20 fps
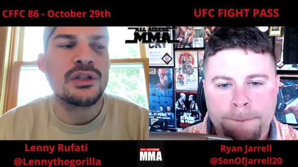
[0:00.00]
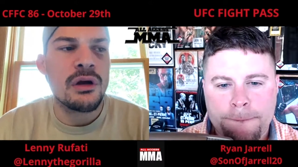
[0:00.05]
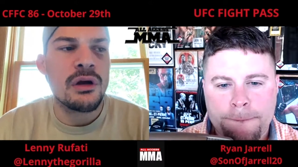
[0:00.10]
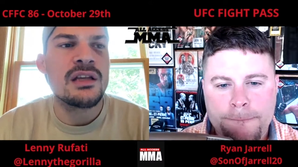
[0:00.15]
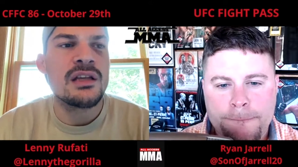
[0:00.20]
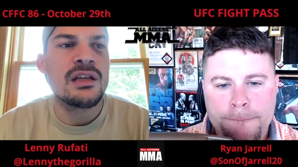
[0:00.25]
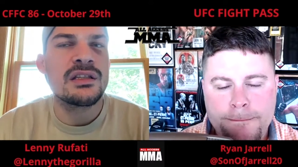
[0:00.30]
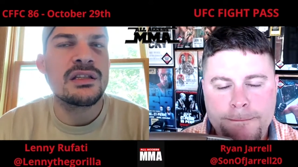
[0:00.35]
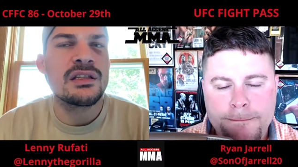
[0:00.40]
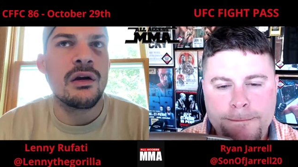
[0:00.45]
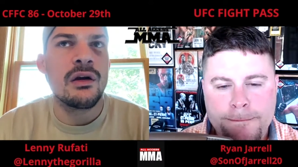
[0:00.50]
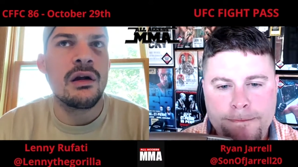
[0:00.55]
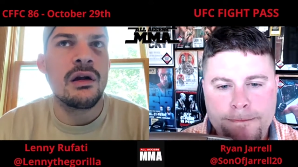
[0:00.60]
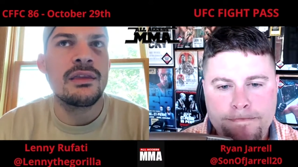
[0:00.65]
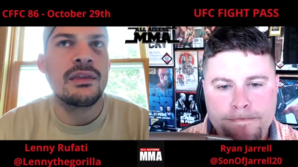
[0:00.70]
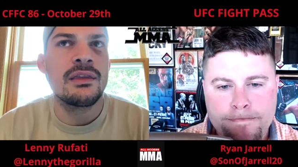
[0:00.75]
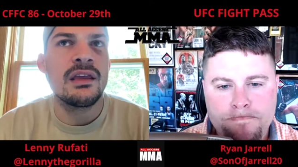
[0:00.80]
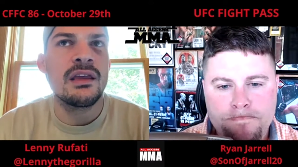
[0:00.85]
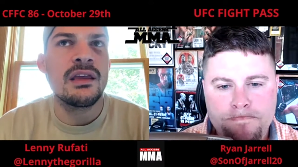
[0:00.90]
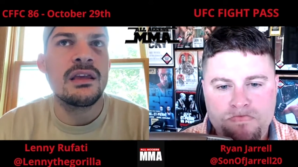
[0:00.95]

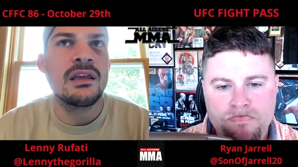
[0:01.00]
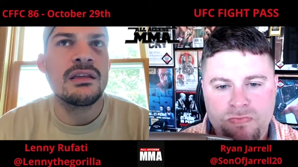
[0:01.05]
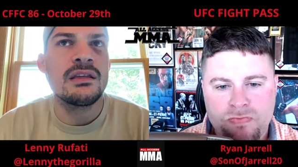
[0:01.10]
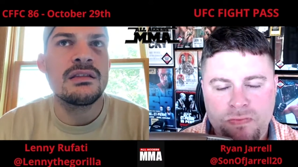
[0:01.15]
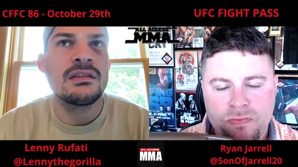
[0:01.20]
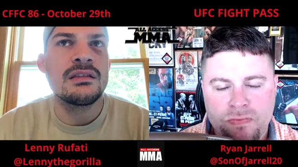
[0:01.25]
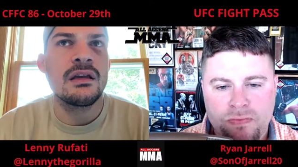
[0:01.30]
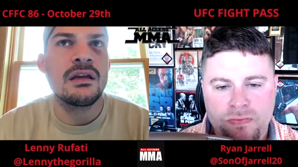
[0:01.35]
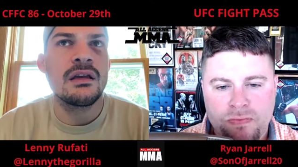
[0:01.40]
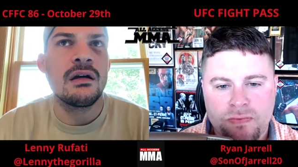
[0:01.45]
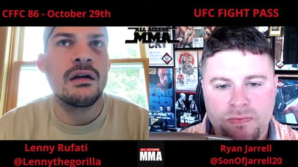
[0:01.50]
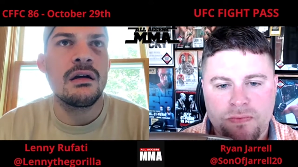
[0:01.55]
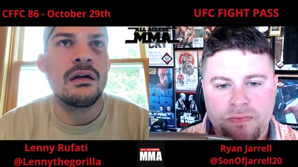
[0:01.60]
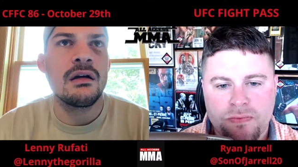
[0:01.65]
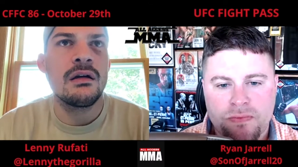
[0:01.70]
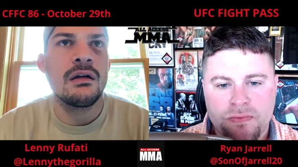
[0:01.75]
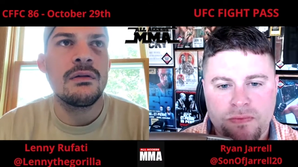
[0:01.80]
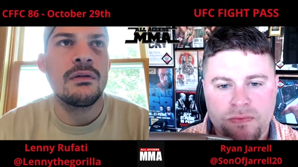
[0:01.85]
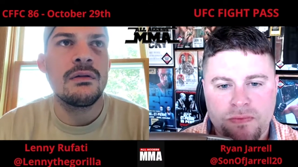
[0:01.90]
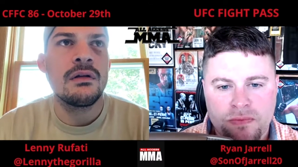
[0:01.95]
Speaker 1: TriStar. I think he's
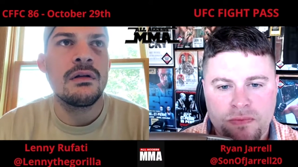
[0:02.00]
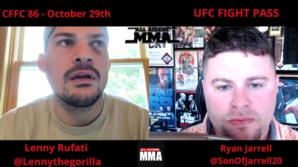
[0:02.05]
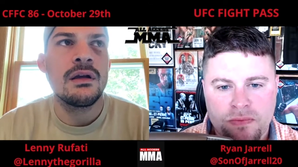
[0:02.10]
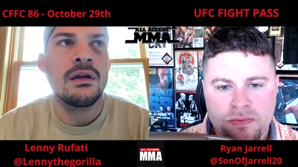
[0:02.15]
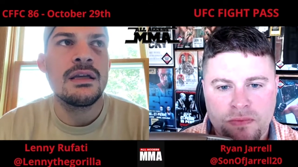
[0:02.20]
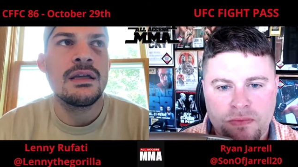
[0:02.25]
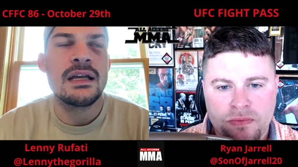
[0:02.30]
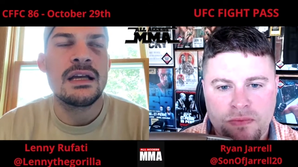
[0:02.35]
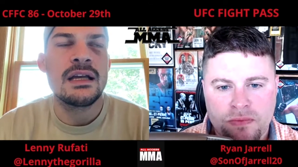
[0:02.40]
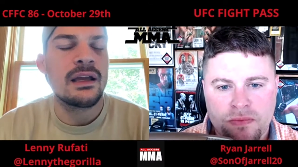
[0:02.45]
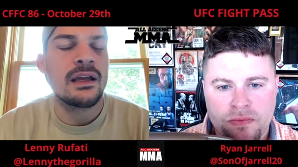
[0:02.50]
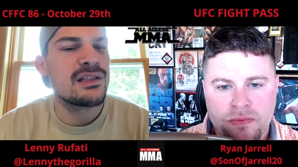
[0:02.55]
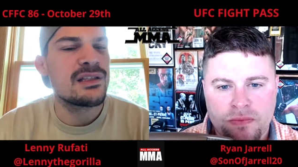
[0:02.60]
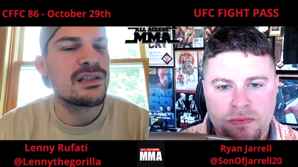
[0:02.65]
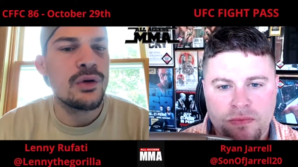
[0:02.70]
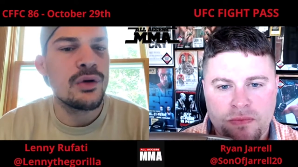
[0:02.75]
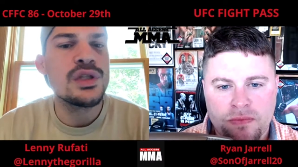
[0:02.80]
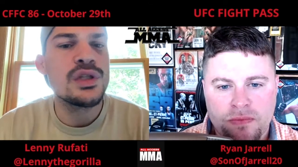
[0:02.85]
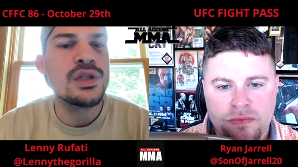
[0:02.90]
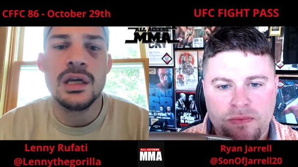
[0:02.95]
uh he's got like
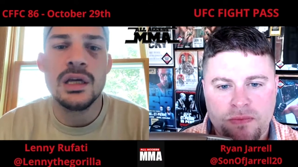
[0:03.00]
his own